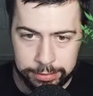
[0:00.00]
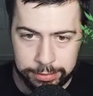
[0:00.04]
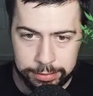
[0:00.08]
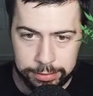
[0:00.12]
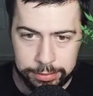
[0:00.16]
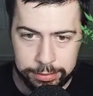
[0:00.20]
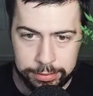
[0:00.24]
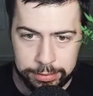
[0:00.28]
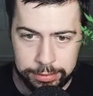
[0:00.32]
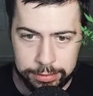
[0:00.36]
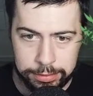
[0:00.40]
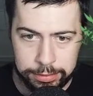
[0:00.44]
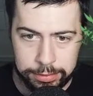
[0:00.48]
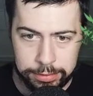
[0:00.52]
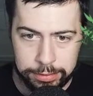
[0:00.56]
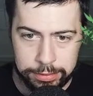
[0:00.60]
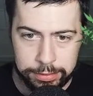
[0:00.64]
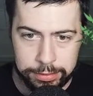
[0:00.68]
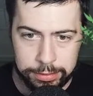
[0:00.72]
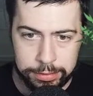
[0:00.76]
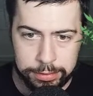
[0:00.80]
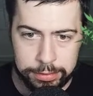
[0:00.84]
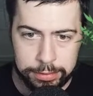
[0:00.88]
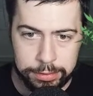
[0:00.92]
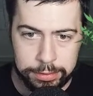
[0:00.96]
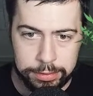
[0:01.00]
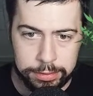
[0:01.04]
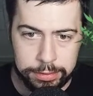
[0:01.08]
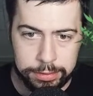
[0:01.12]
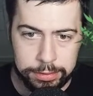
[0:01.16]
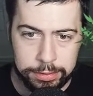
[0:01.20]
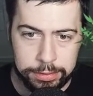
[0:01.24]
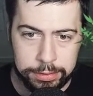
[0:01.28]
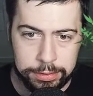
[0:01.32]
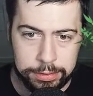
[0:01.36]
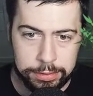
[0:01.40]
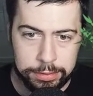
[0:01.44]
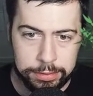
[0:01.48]

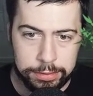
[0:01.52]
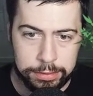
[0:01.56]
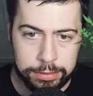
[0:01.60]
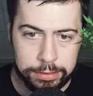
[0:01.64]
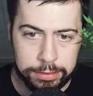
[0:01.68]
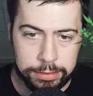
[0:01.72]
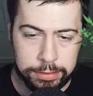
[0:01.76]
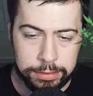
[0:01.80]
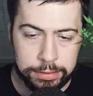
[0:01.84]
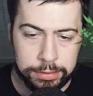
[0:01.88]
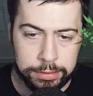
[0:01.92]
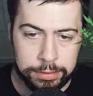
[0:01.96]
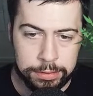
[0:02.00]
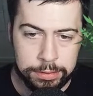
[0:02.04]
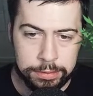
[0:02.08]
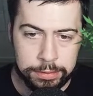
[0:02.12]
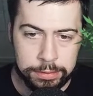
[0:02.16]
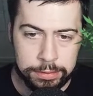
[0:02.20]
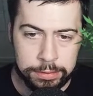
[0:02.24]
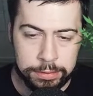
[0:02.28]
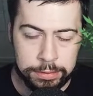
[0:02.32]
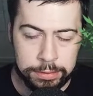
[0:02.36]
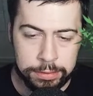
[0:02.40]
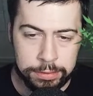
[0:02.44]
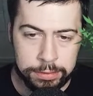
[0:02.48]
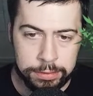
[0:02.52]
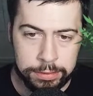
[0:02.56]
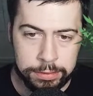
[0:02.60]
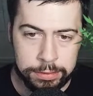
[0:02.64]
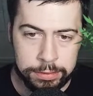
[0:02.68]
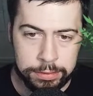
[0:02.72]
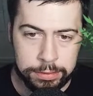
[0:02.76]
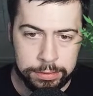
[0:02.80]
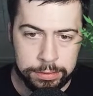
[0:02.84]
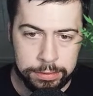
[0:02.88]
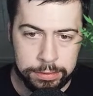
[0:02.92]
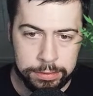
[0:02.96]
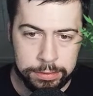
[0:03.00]

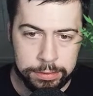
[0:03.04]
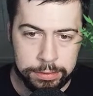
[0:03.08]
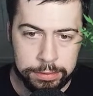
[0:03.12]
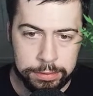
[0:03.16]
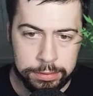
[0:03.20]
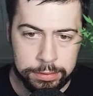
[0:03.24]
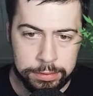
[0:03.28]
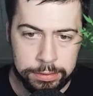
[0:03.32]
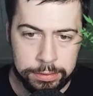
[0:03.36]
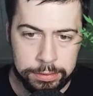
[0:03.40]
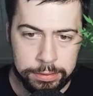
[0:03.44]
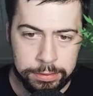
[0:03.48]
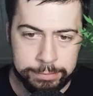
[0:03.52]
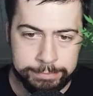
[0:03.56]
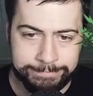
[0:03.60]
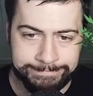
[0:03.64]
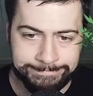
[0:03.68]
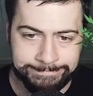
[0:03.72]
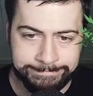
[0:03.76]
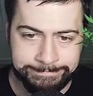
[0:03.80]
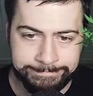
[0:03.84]
[no speech]